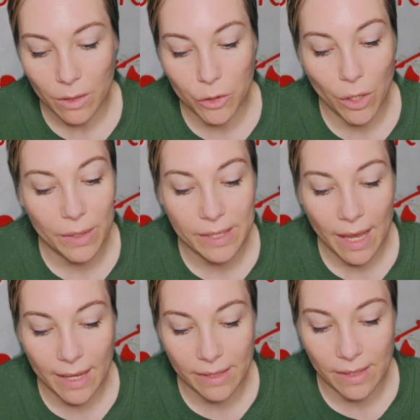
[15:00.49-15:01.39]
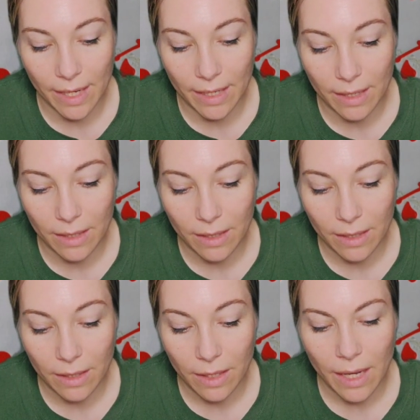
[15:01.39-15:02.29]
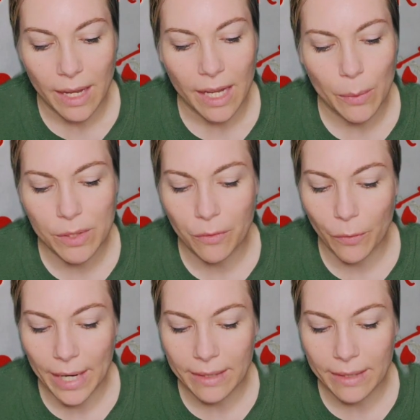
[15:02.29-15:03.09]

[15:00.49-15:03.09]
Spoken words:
Jonas hesitated. He was afraid